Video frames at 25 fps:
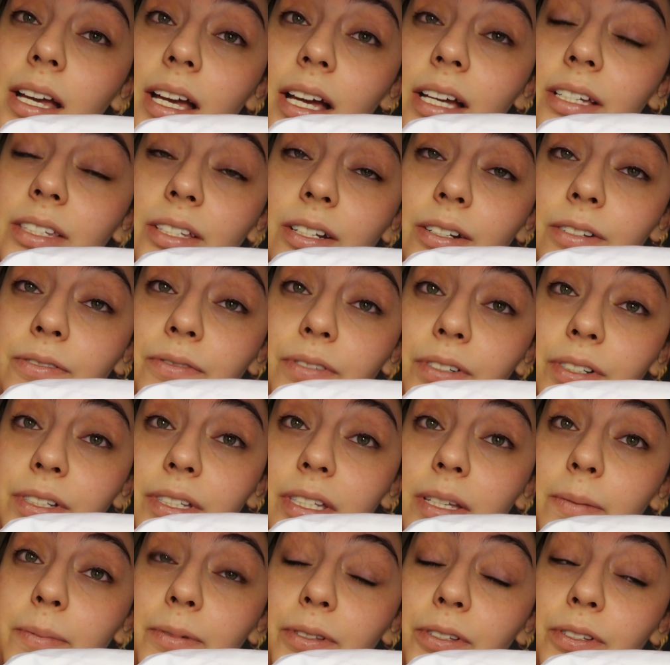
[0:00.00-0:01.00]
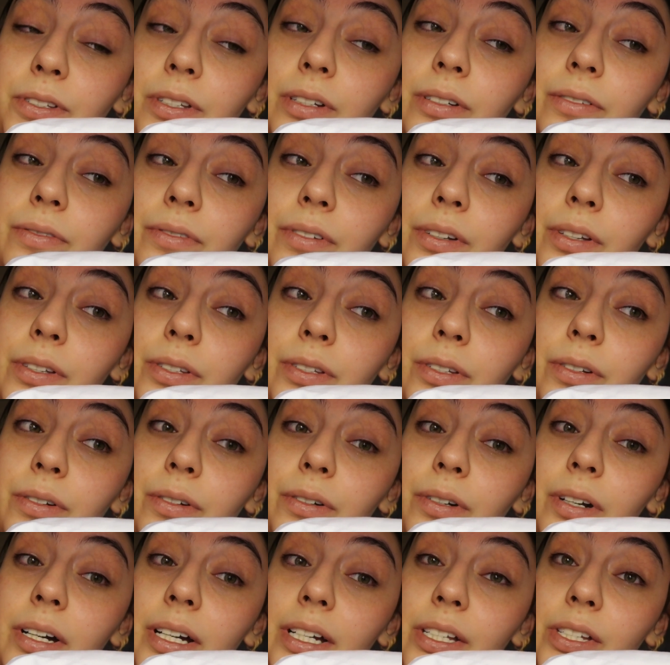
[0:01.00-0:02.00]
I started to fall asleep on the sofa,
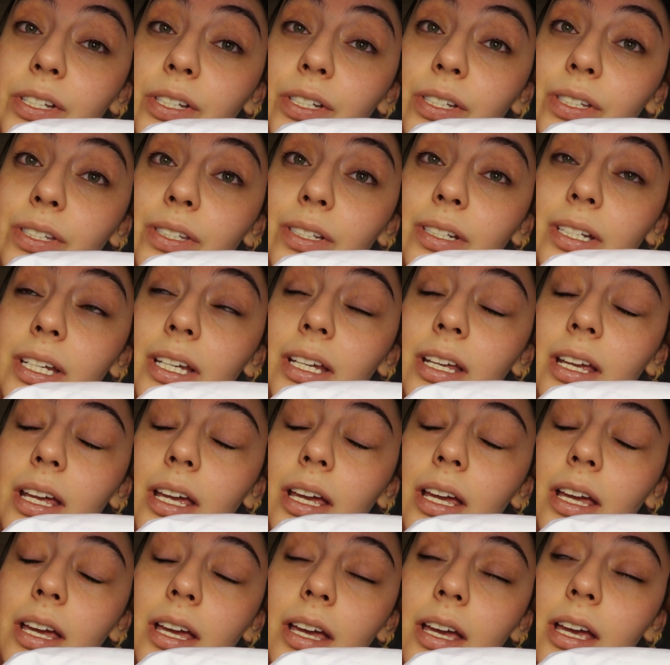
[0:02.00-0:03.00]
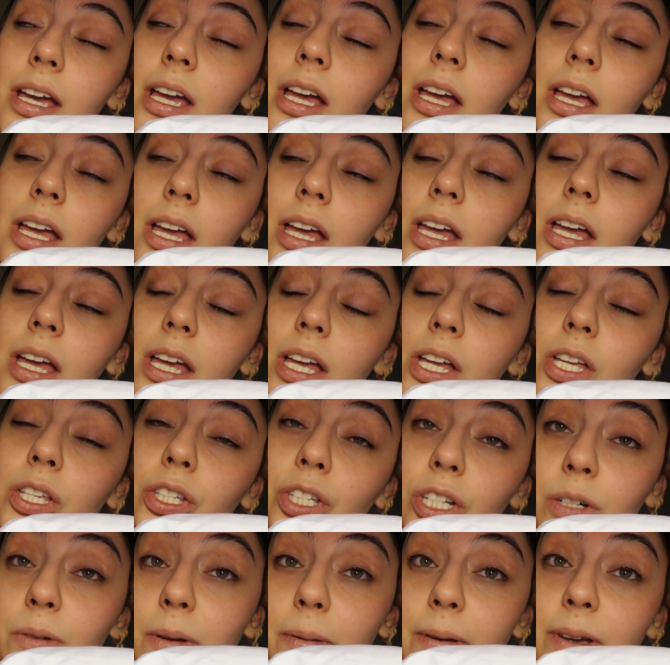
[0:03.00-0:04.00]
so I just
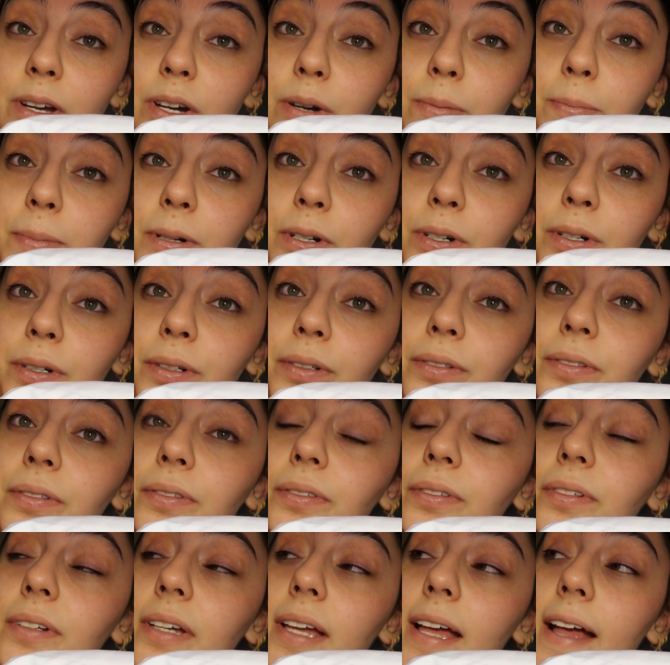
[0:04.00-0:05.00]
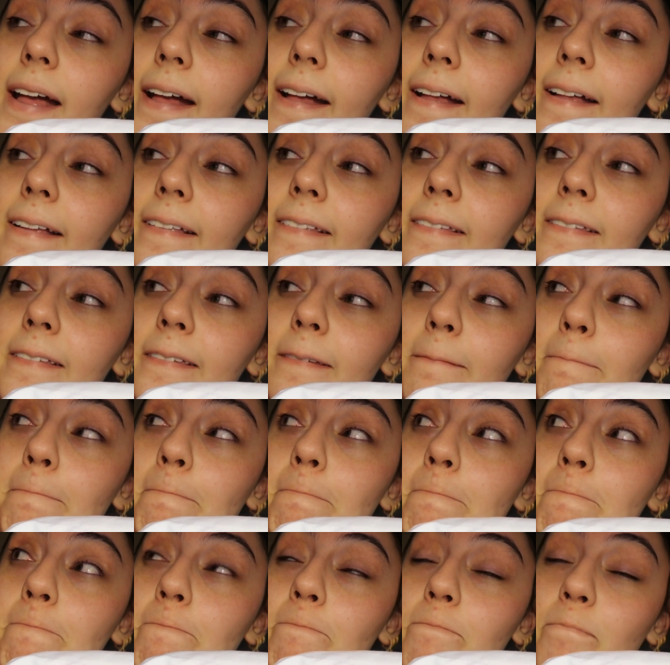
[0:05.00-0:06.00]
took my egg up off and
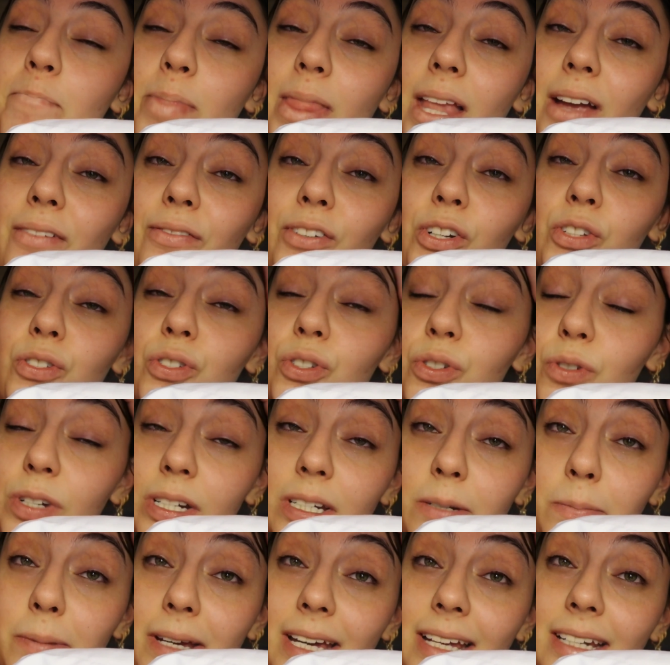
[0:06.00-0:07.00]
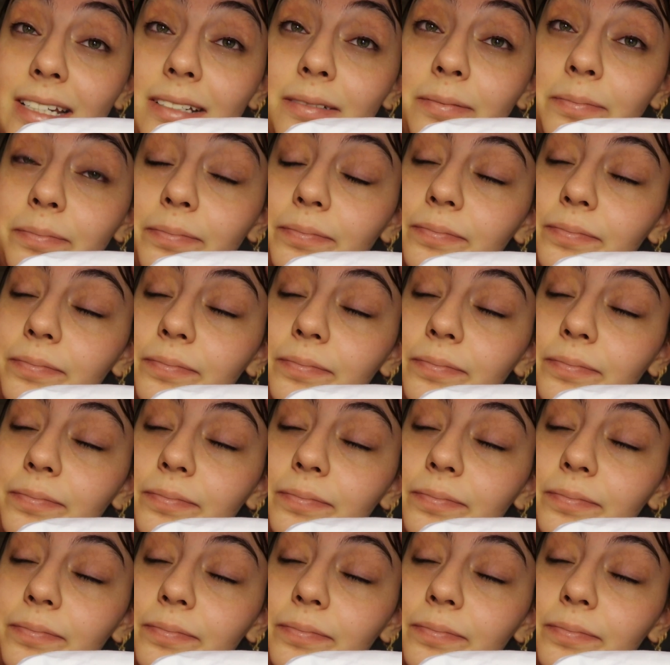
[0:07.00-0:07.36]
gone straight to bed.